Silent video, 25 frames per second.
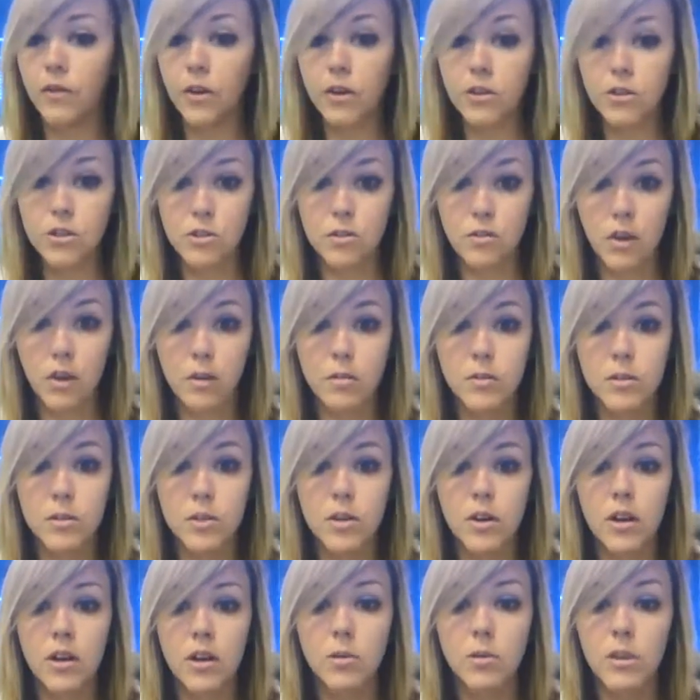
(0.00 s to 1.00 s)
first of all, I'm
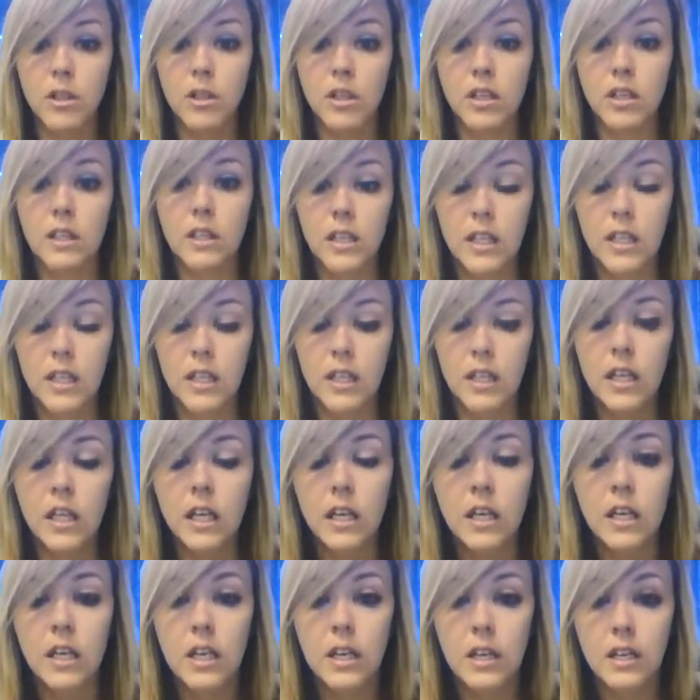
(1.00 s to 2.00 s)
starting with clean
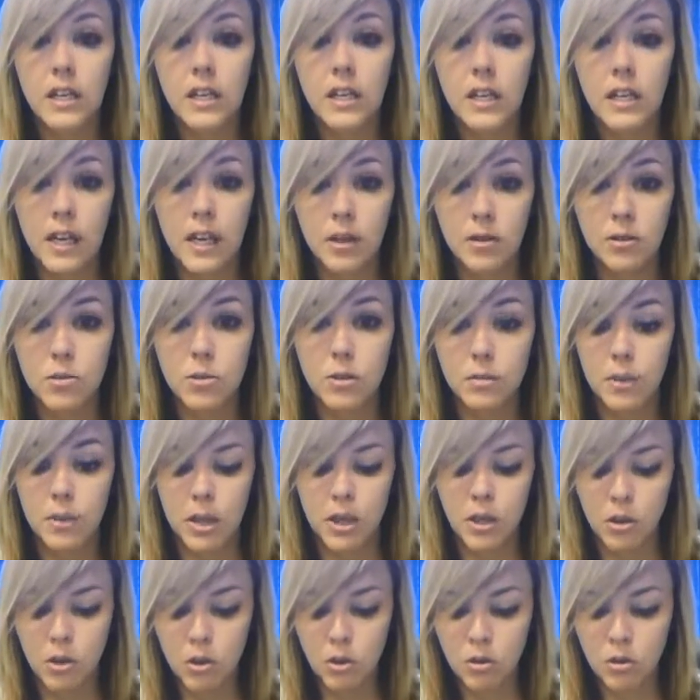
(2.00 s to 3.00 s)
nails with my
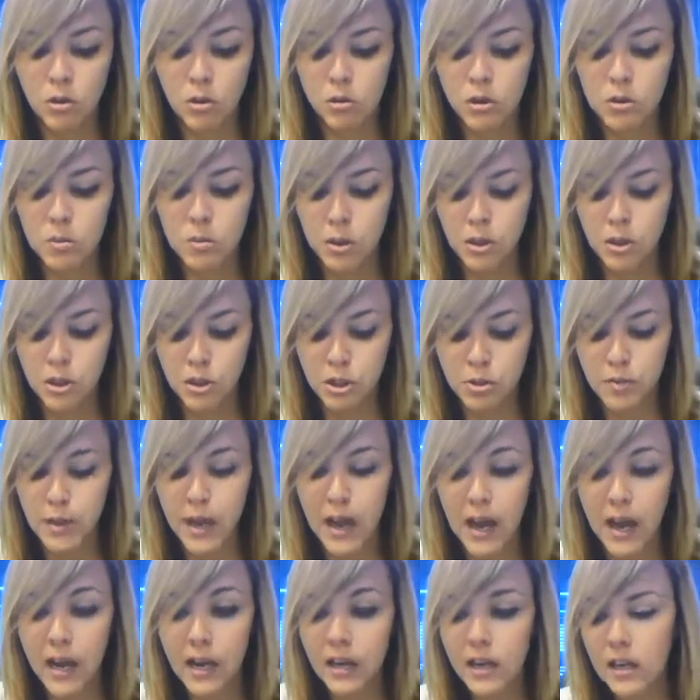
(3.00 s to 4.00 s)
cuticles pushed
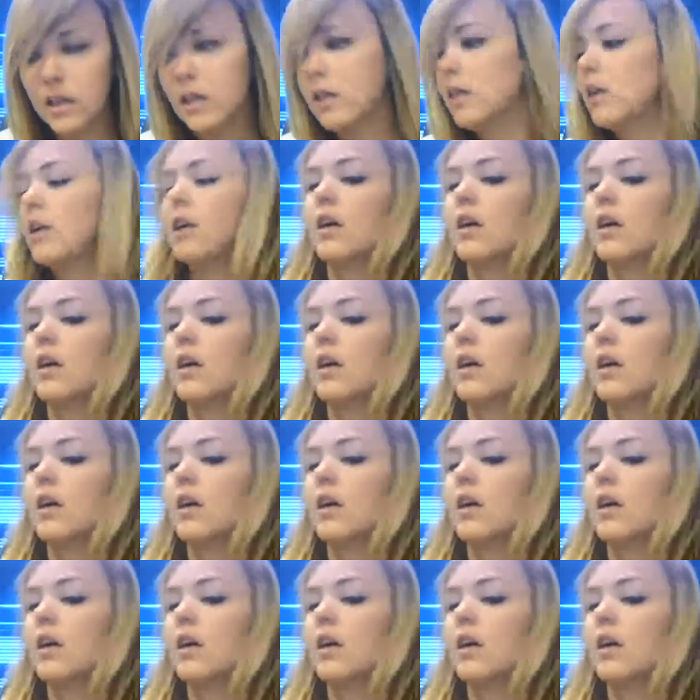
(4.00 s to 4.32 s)
back.